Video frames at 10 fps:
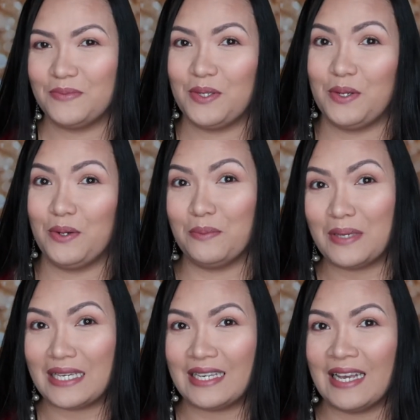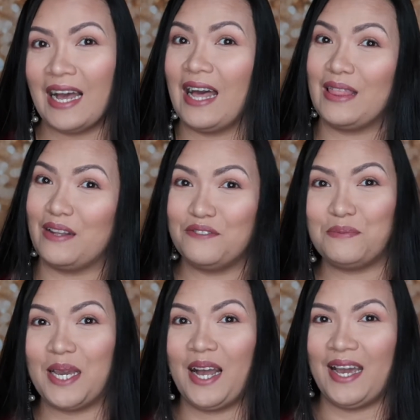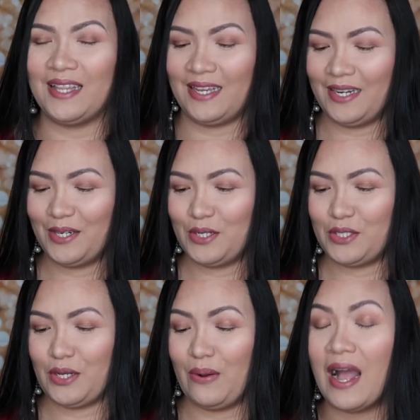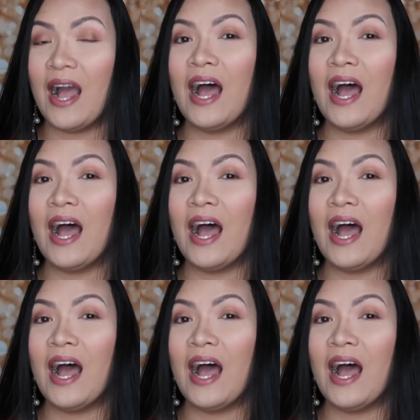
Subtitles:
You know me, I love my highlighter, so